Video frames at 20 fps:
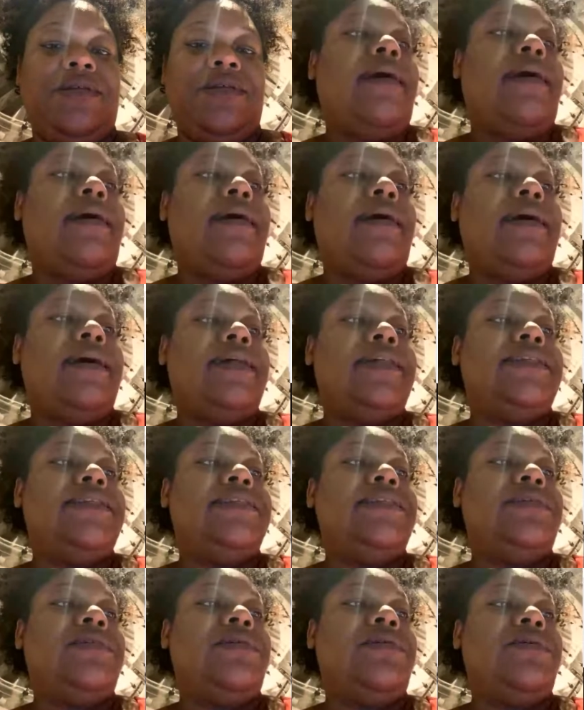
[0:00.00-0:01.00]

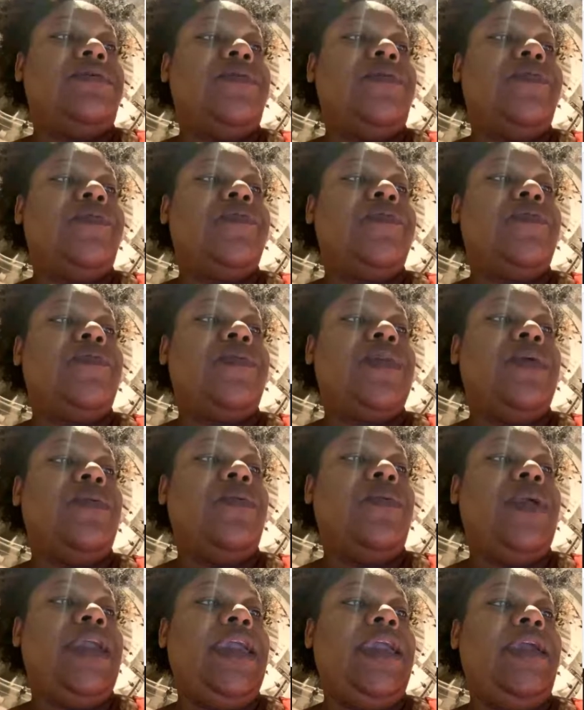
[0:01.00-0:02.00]
So
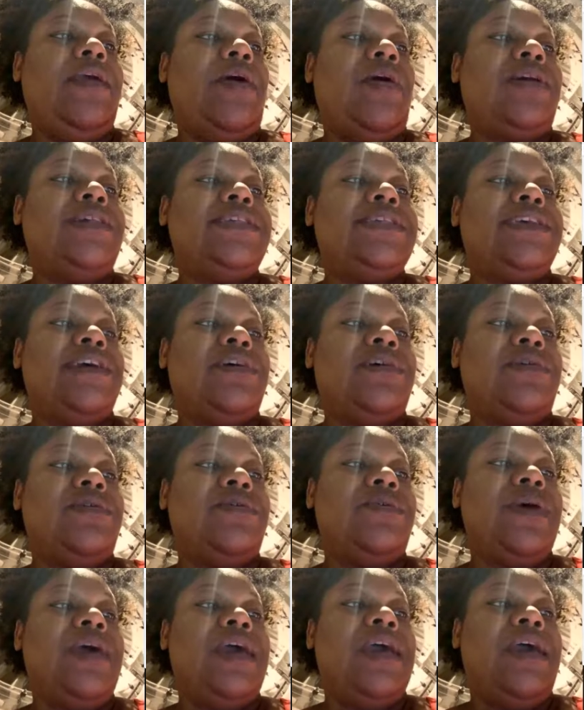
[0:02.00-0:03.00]
we
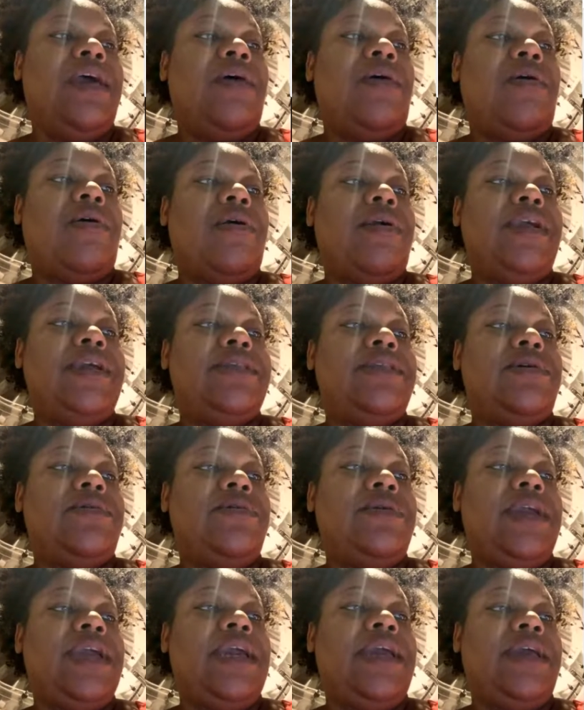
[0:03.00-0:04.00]
also,
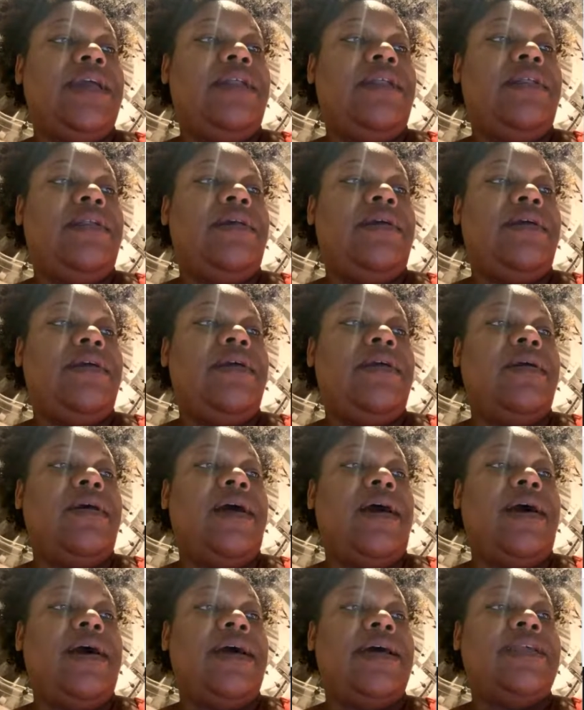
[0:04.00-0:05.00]
REtoken
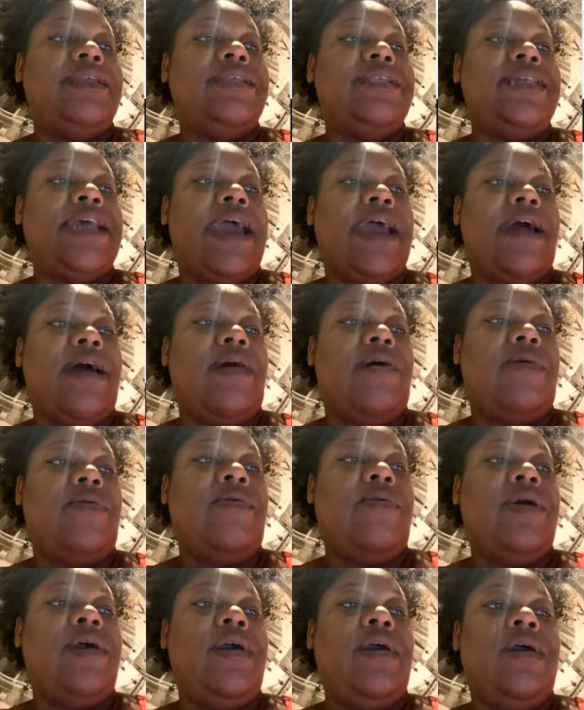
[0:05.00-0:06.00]
DAO
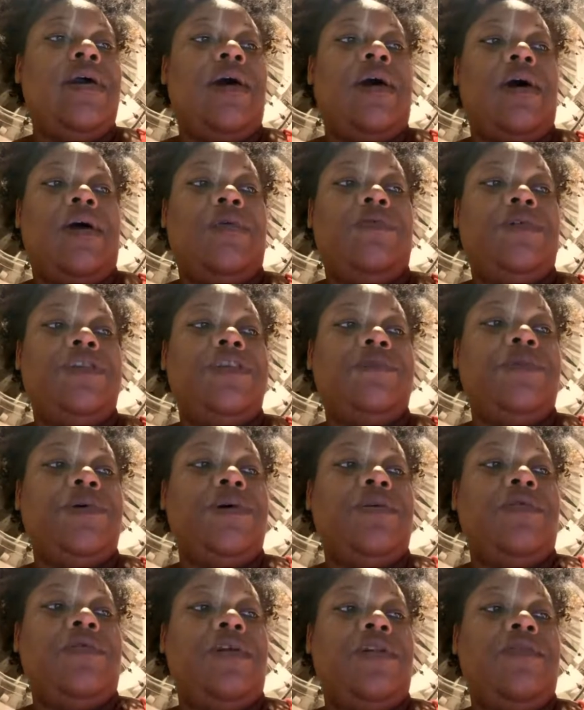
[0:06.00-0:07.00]
was
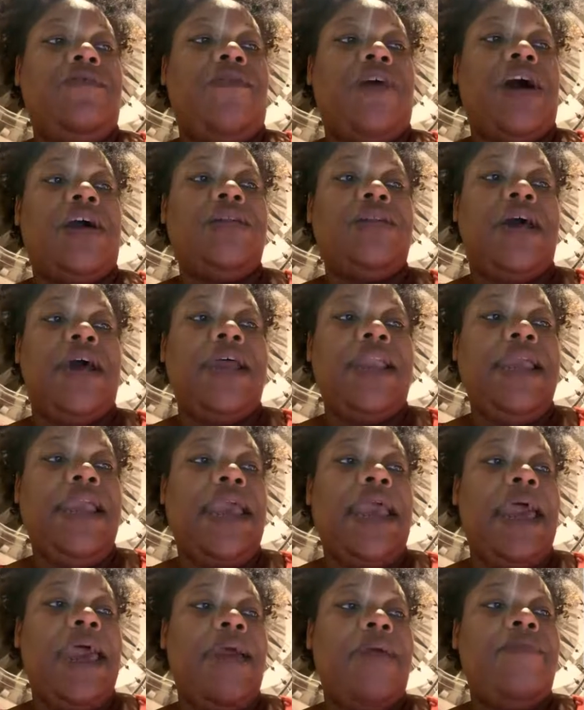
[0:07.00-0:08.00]
put on Vakdani
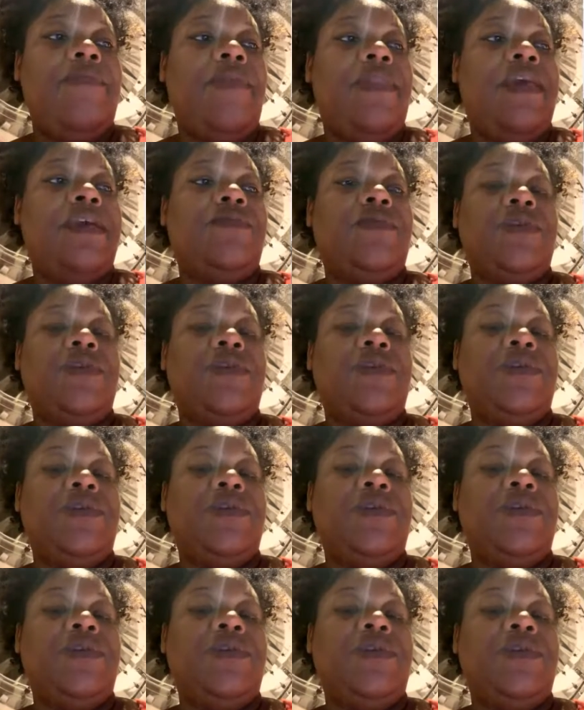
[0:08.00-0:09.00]
app, which is a
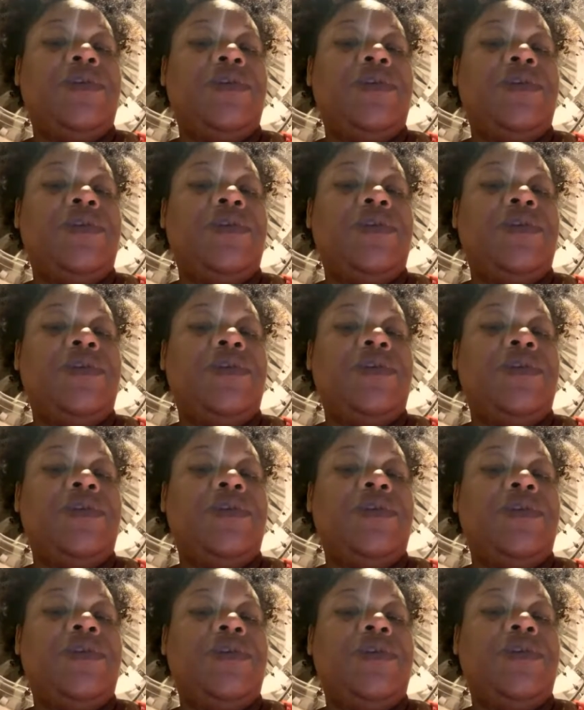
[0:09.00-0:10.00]
voting platform.